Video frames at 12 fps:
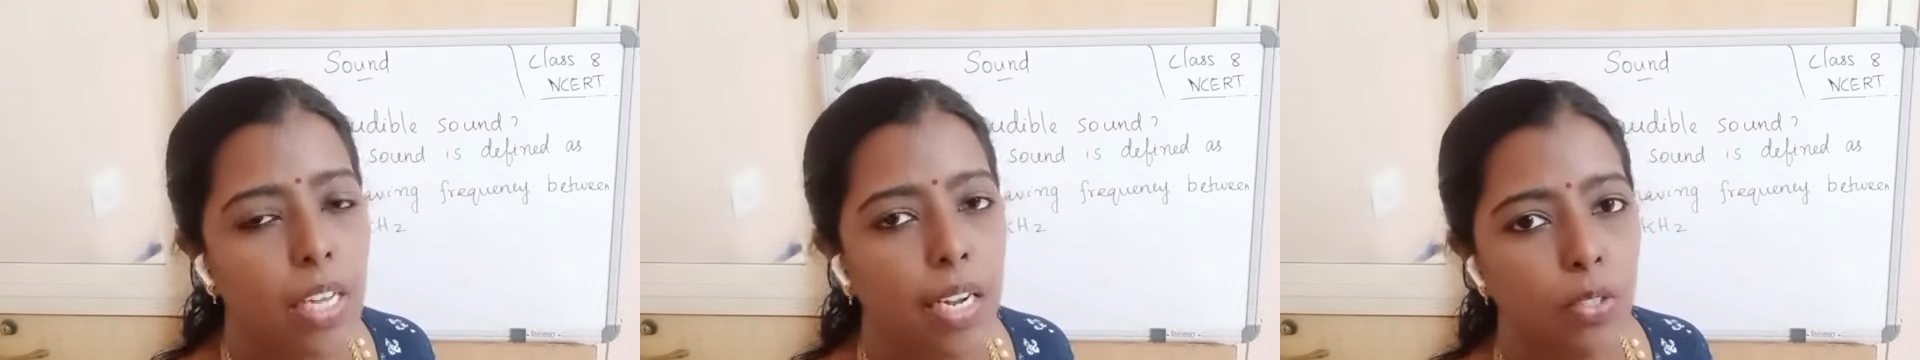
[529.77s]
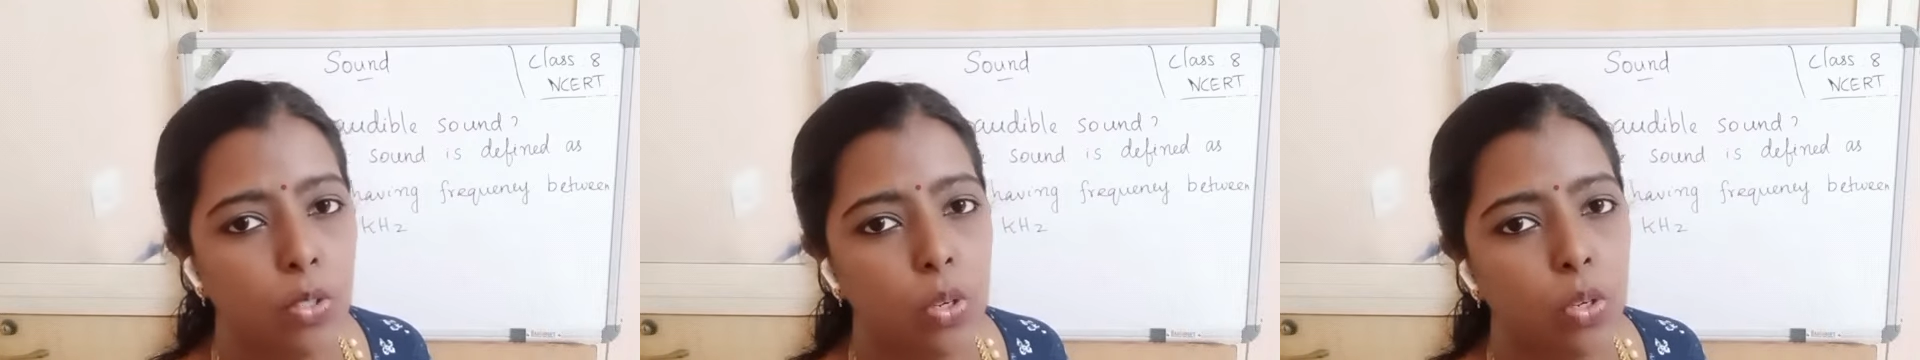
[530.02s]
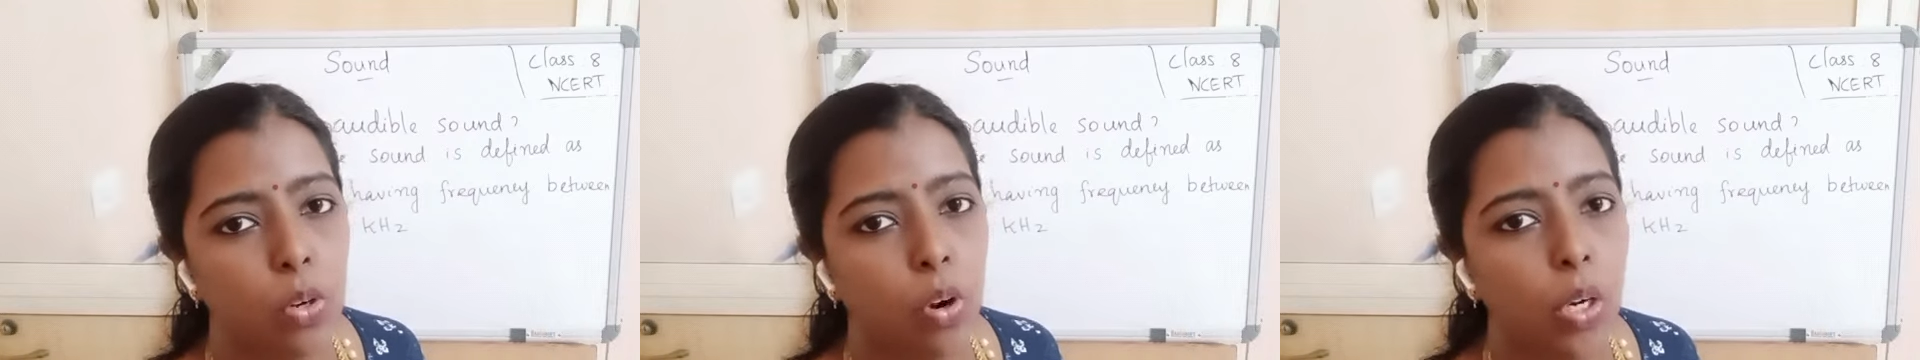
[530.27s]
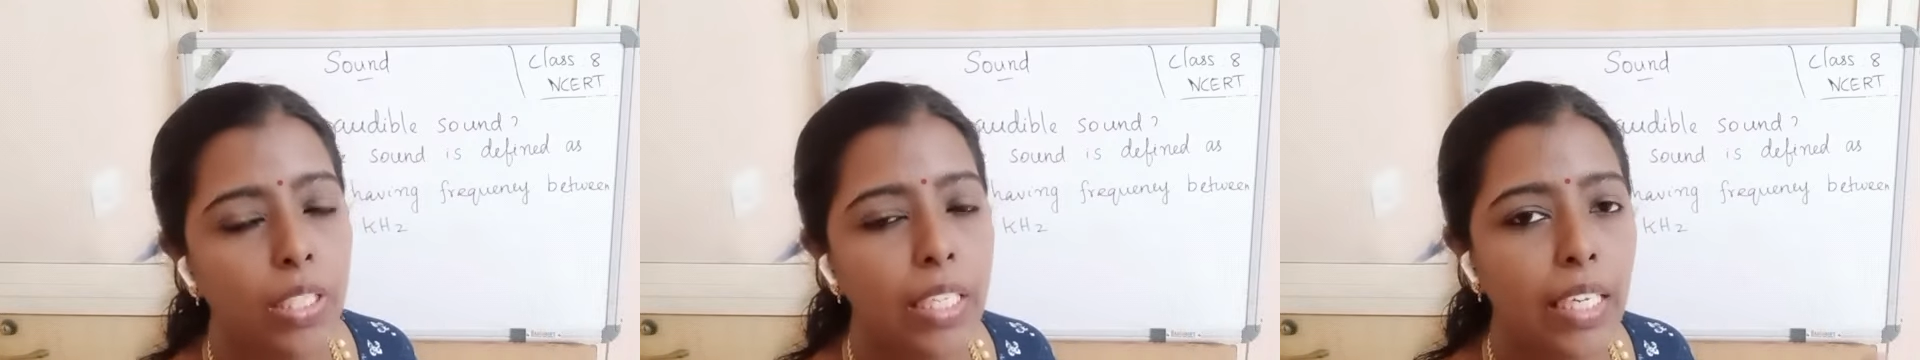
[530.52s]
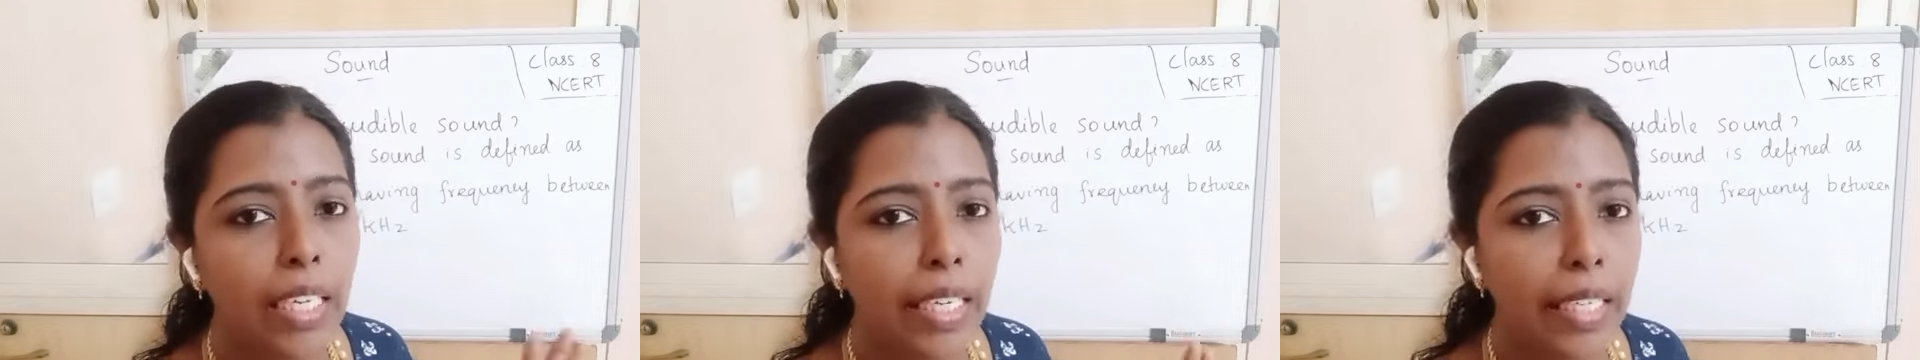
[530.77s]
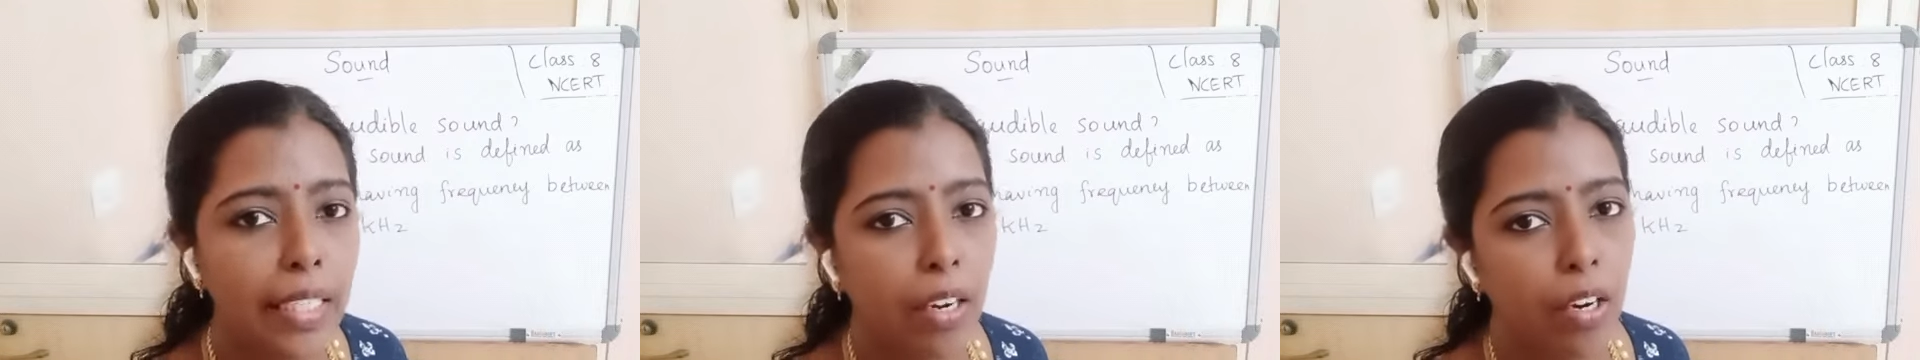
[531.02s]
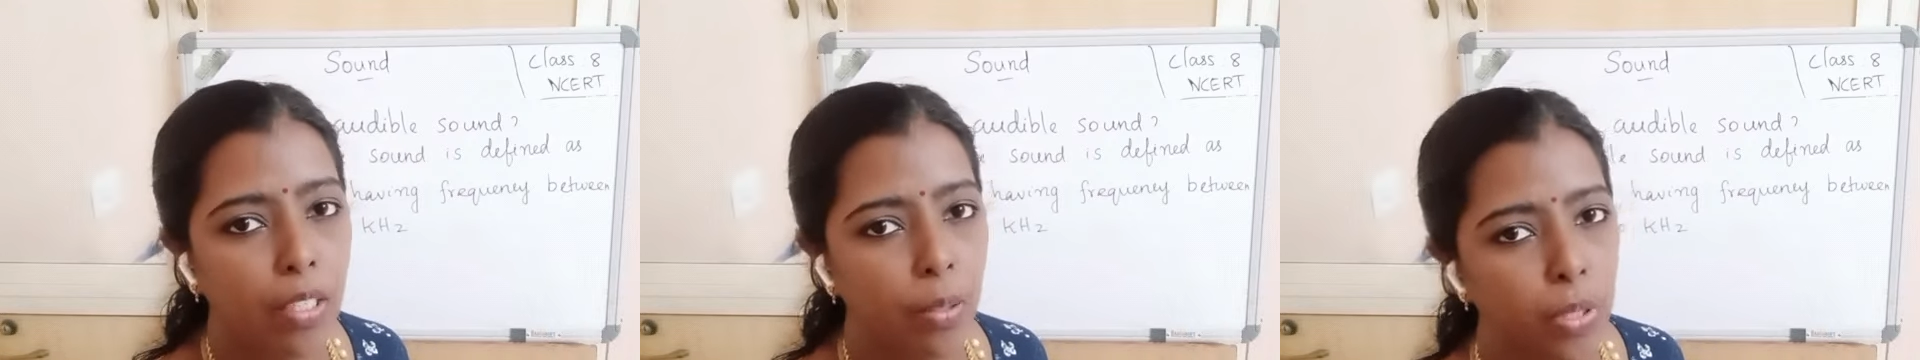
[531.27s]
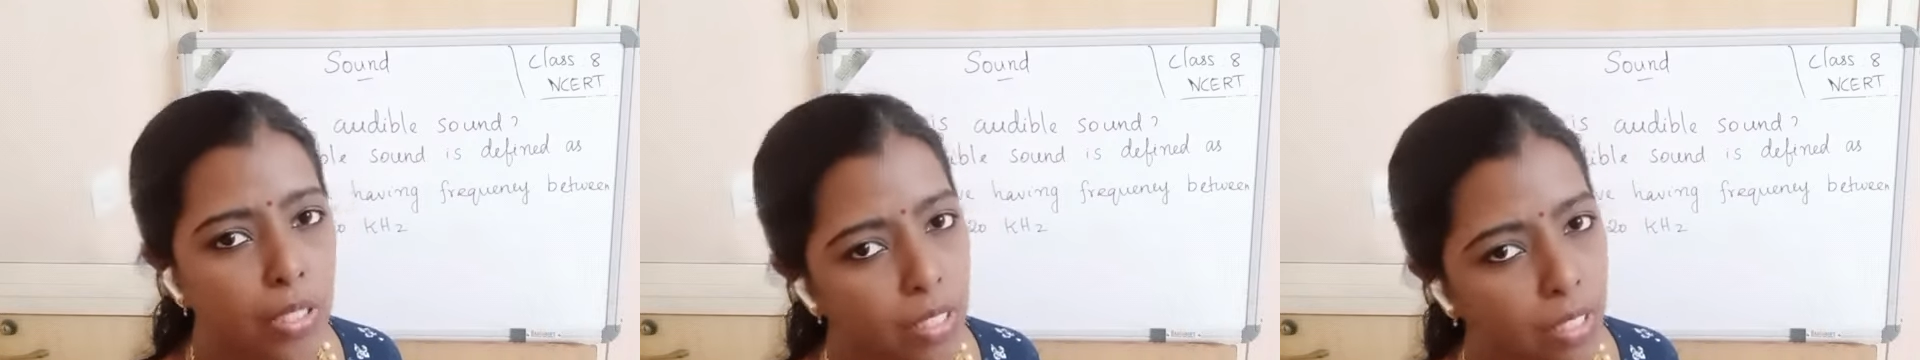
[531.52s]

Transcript: also called the inaudible